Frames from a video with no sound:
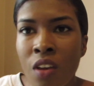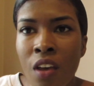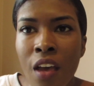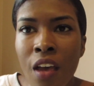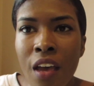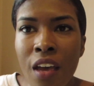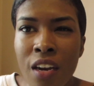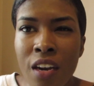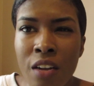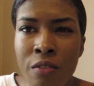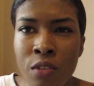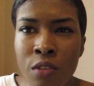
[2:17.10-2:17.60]

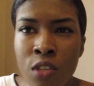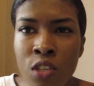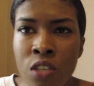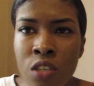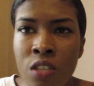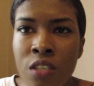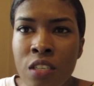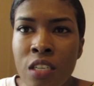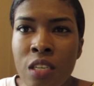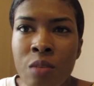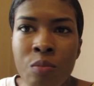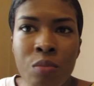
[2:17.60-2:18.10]
I've
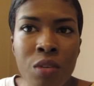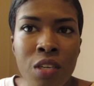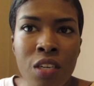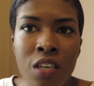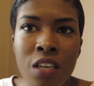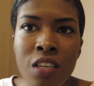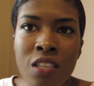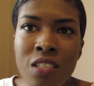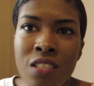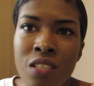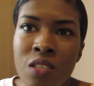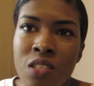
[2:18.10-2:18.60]
returned it
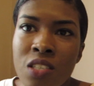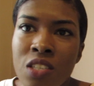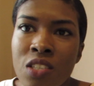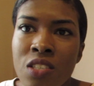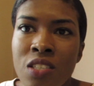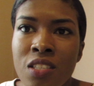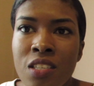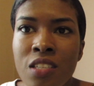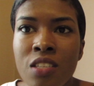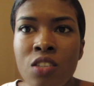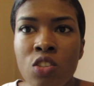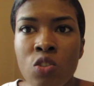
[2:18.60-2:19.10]
because it just
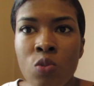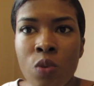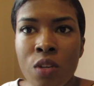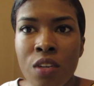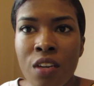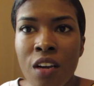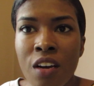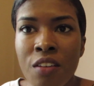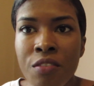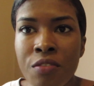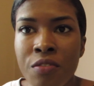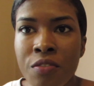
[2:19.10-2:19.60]
didn't do
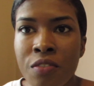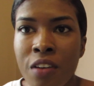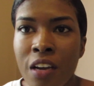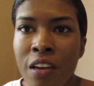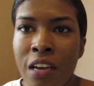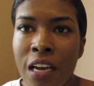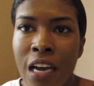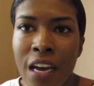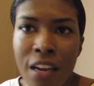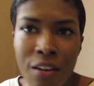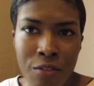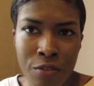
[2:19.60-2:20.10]
enough. I
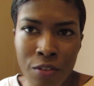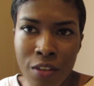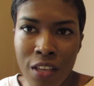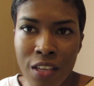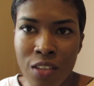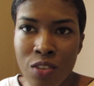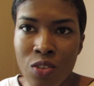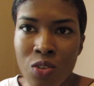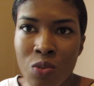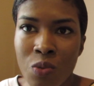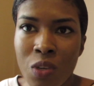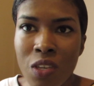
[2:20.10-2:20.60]
had it for like
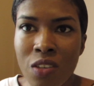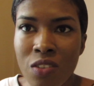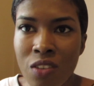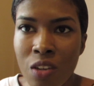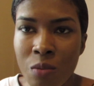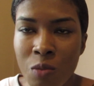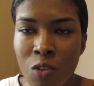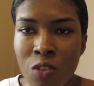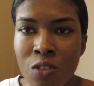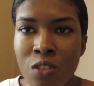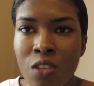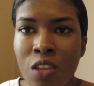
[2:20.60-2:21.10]
2 weeks
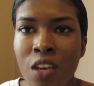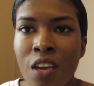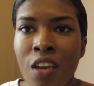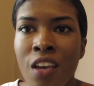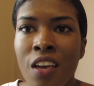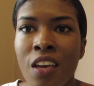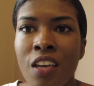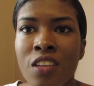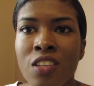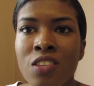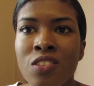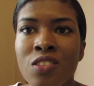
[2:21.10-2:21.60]
almost.
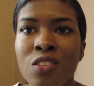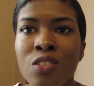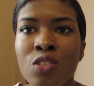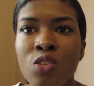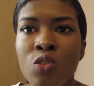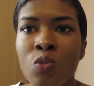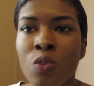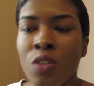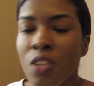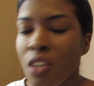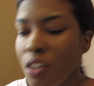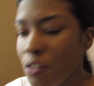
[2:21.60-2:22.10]
It just didn't
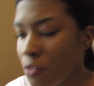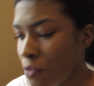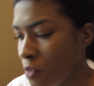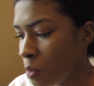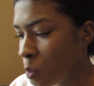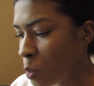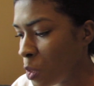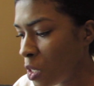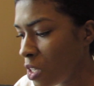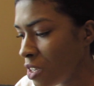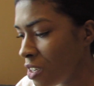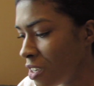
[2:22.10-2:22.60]
do enough for
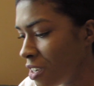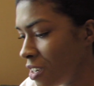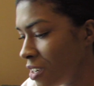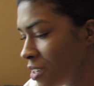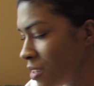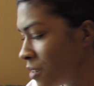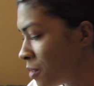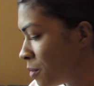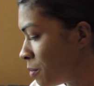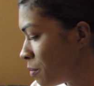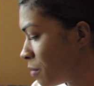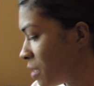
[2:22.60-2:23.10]
me,
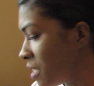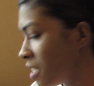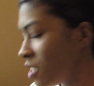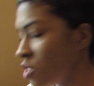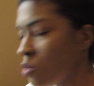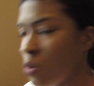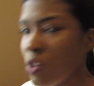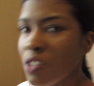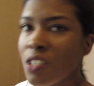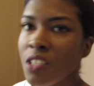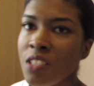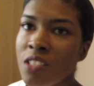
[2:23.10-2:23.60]
and I just
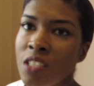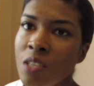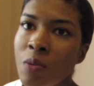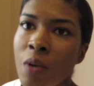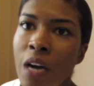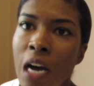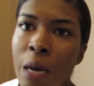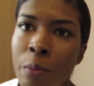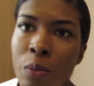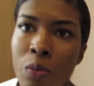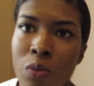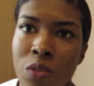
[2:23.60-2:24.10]
wanted to see what
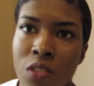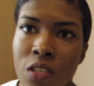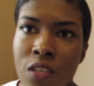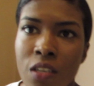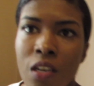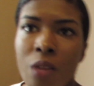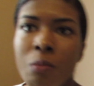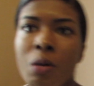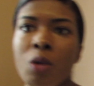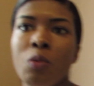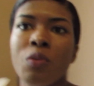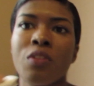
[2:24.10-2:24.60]
Apple was going to
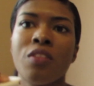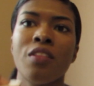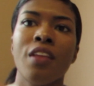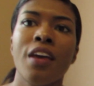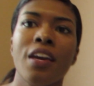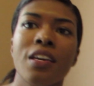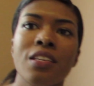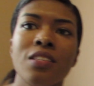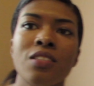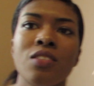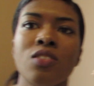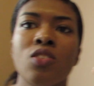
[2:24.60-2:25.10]
come out with
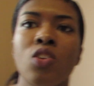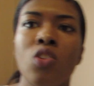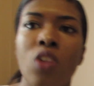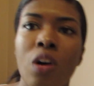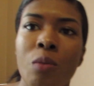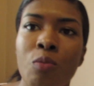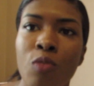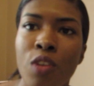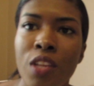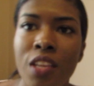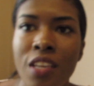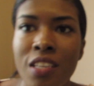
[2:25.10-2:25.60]
next. So
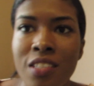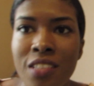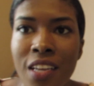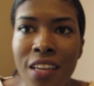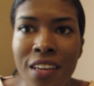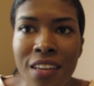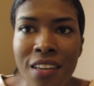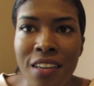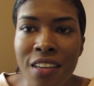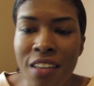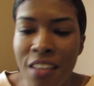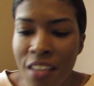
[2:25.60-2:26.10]
I'm really
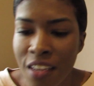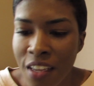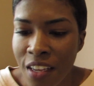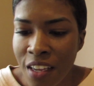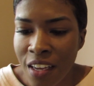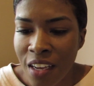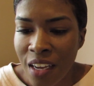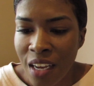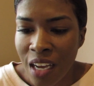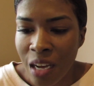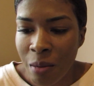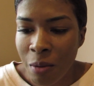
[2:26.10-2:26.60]
excited
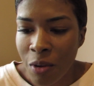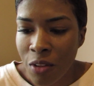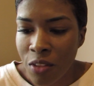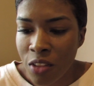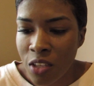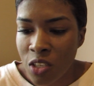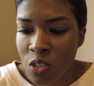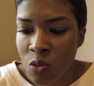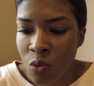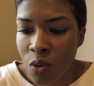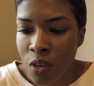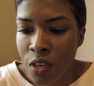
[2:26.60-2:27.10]
about
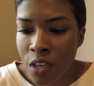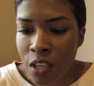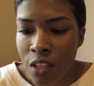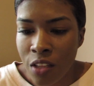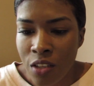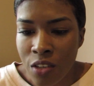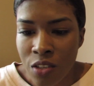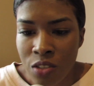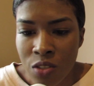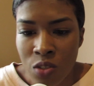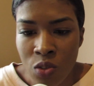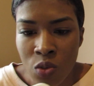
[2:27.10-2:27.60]
this one. It
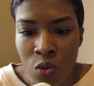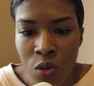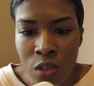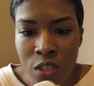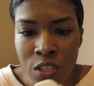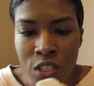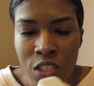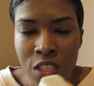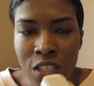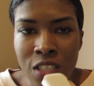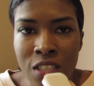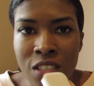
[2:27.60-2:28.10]
looks
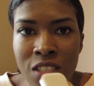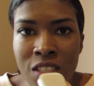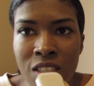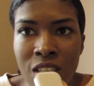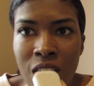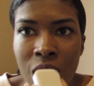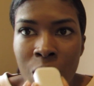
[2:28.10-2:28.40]
gorgeous.